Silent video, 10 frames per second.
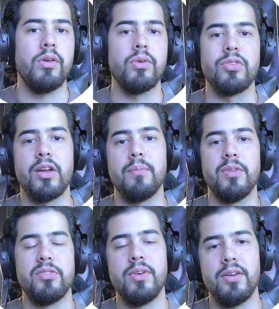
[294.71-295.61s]
You send them
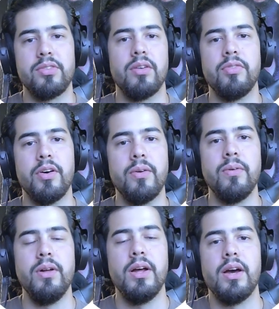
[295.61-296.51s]
this VSL
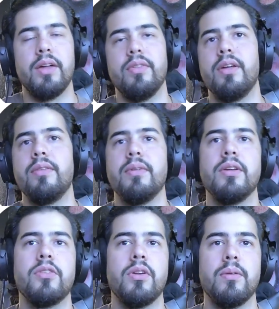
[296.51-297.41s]
funnel, and then
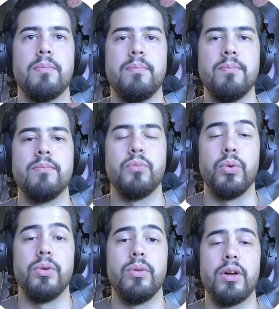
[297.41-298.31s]
it's going to
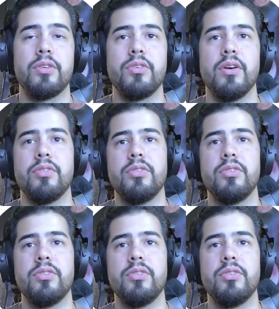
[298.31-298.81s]
really do a lot of stuff.